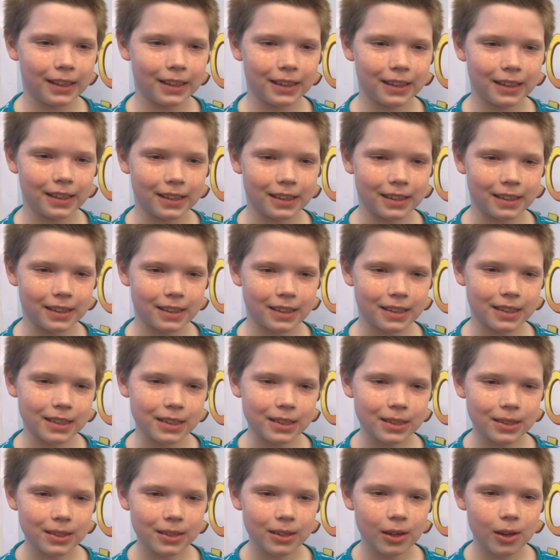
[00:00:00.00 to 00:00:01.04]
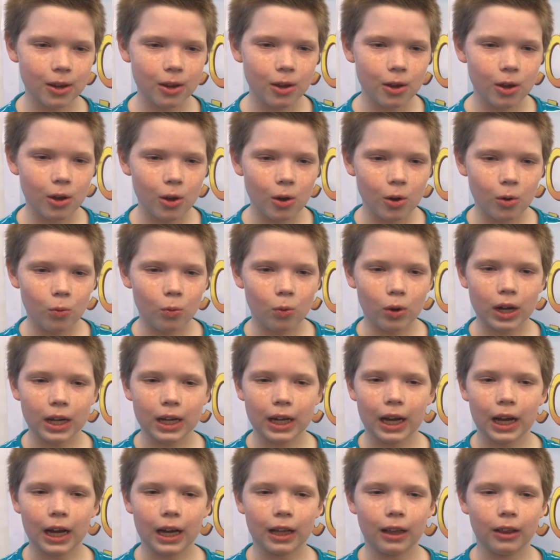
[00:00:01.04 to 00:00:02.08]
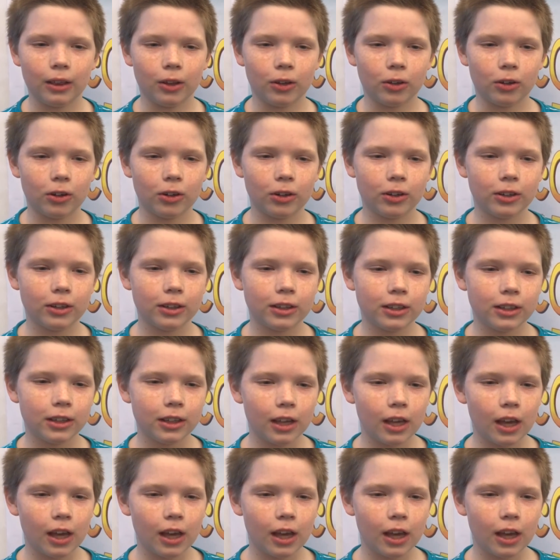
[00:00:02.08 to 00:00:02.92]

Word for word: is what I learned.